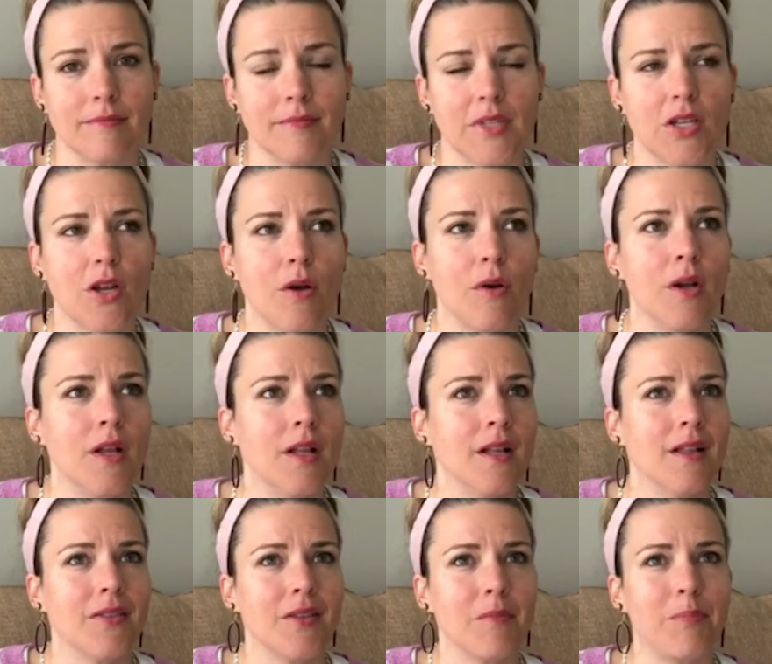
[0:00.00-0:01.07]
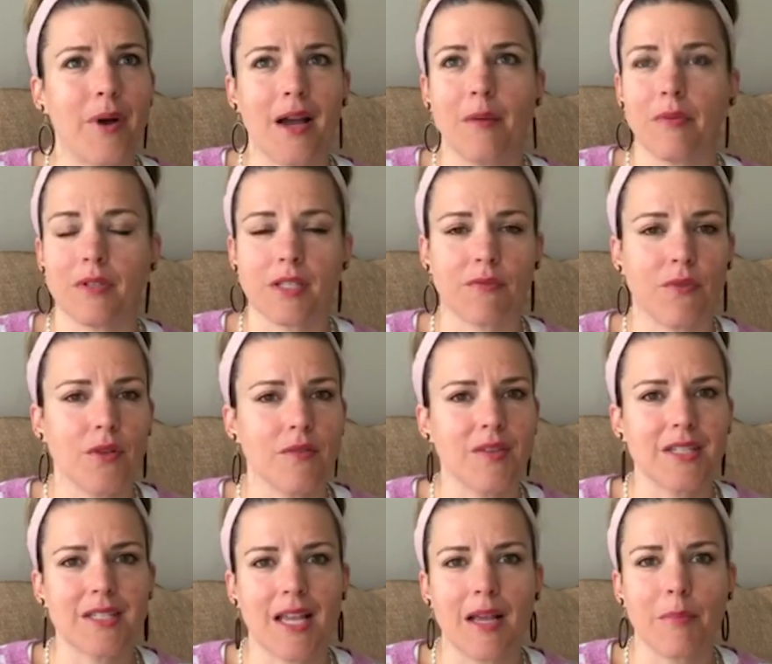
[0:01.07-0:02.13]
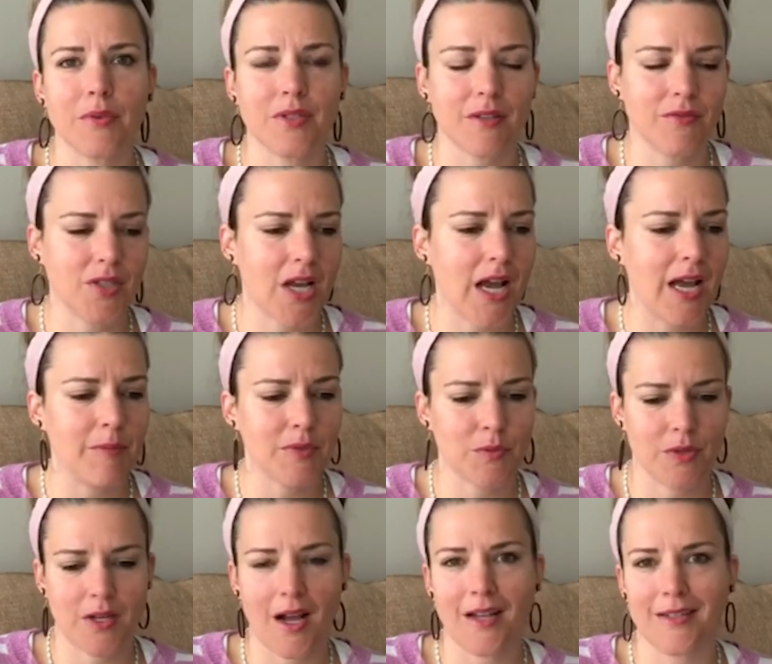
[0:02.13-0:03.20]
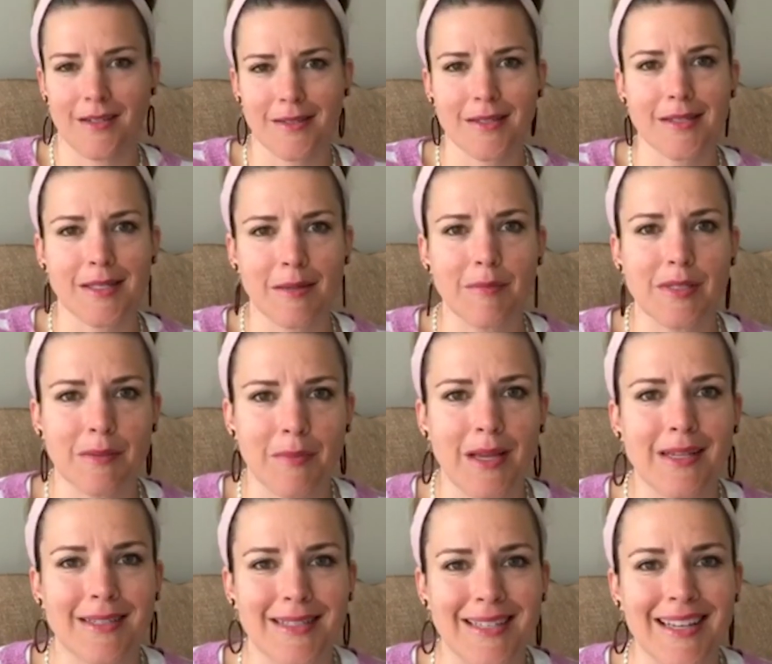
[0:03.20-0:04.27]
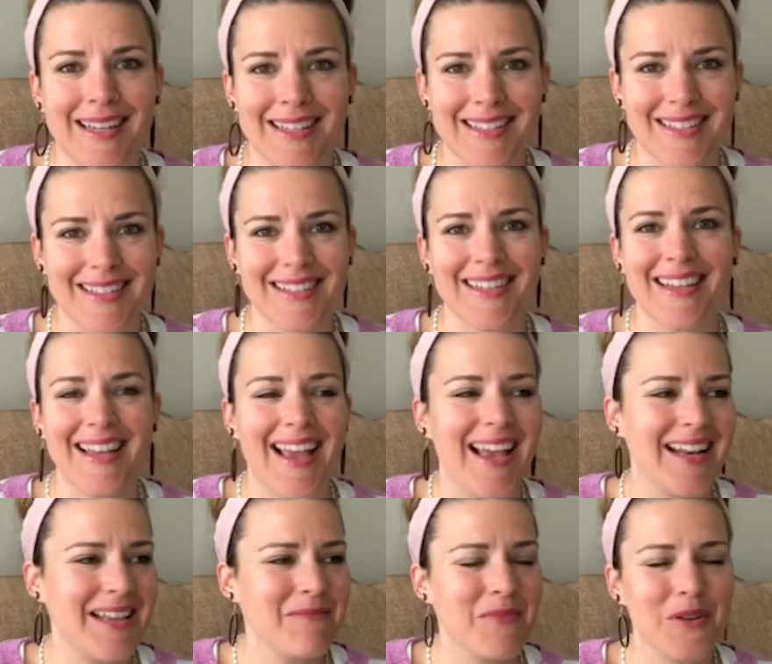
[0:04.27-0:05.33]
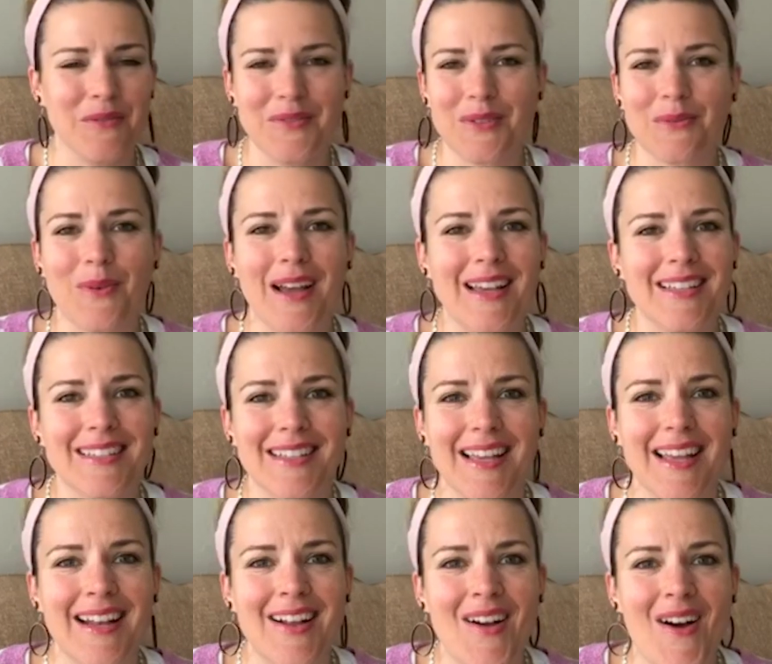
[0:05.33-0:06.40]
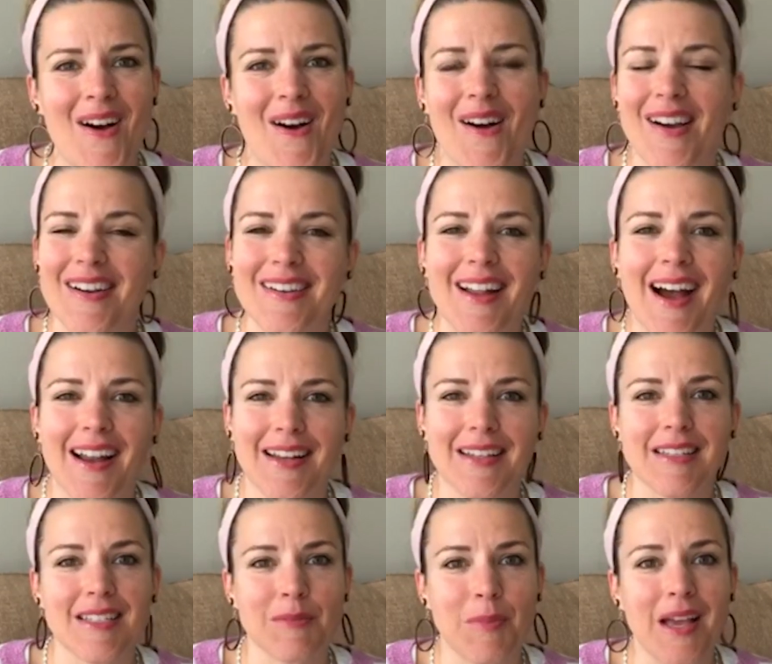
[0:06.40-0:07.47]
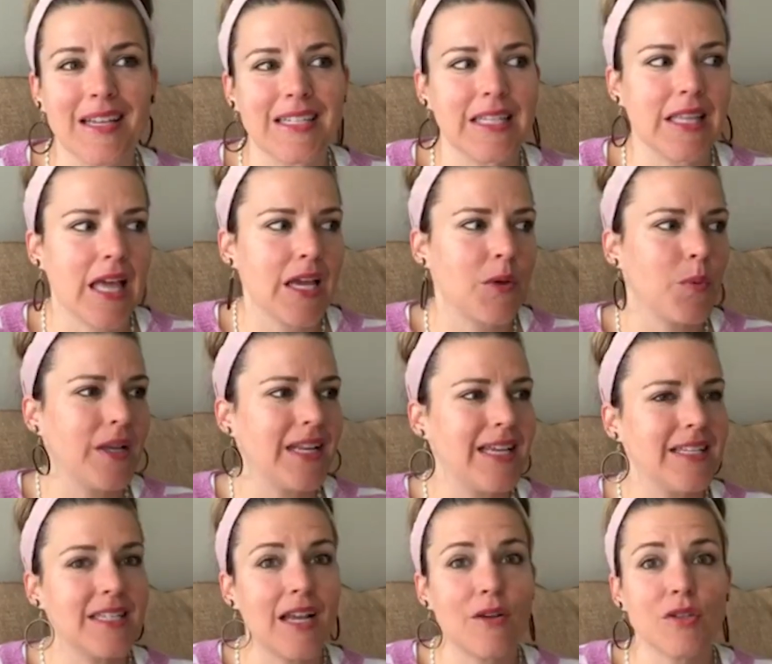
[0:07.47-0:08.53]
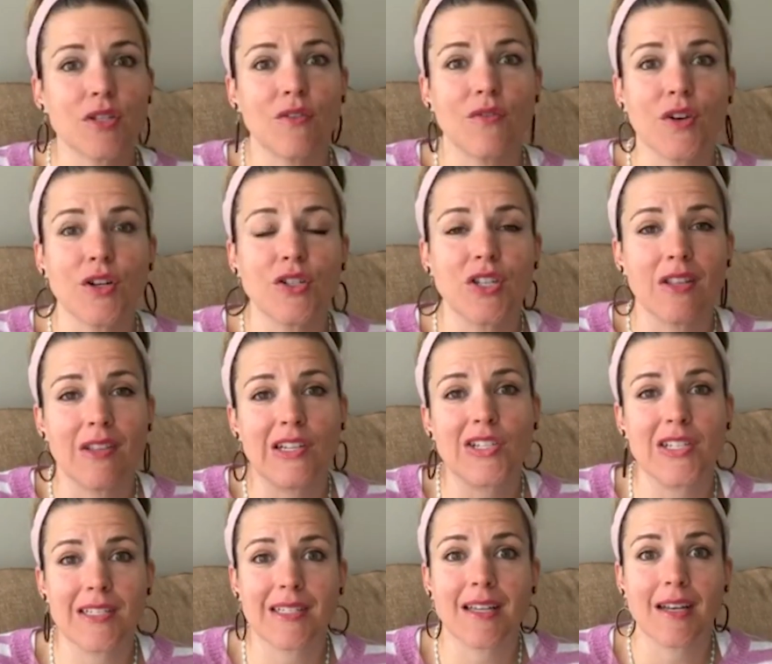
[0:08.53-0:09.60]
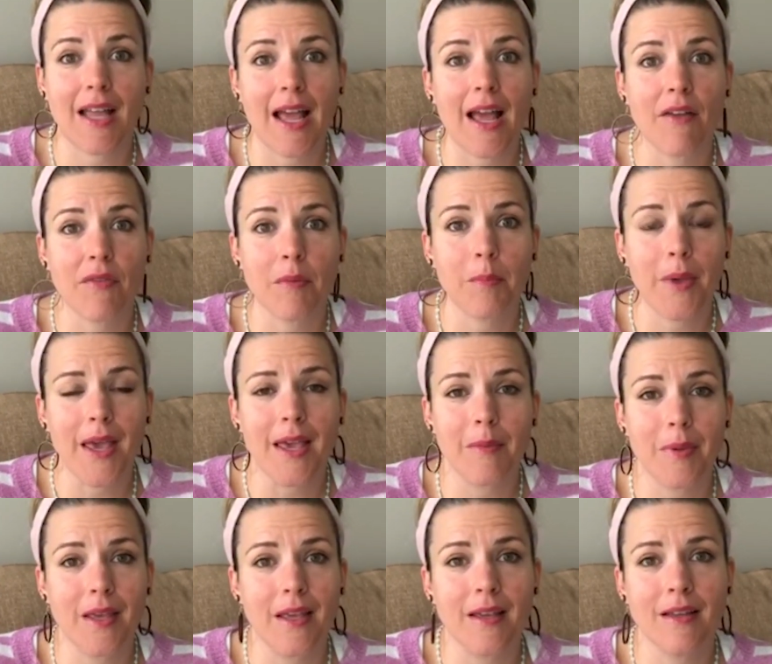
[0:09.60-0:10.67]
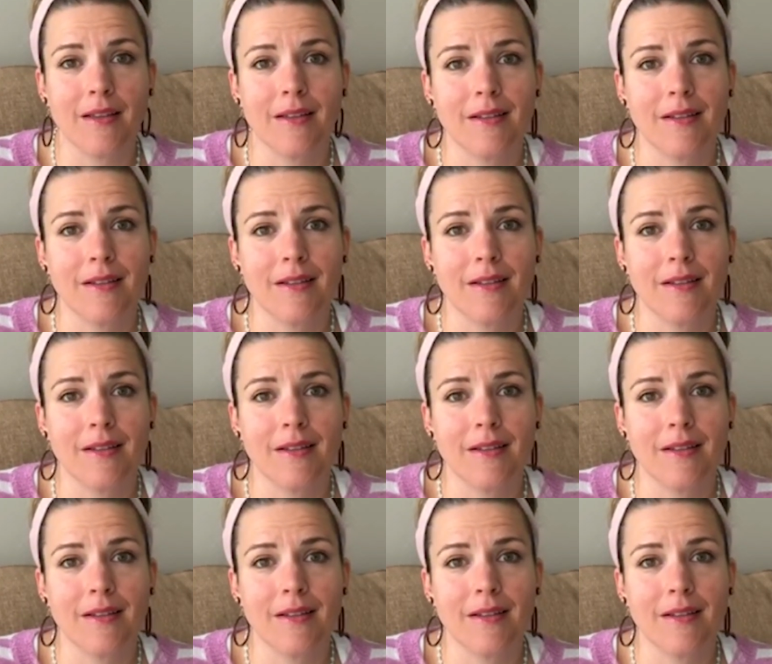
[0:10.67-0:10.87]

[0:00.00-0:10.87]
You know, the Bible is full of examples of times where God doesn't seem to make sense and he moves ways that are not expected, like when he tells a virgin that she's going to have a baby.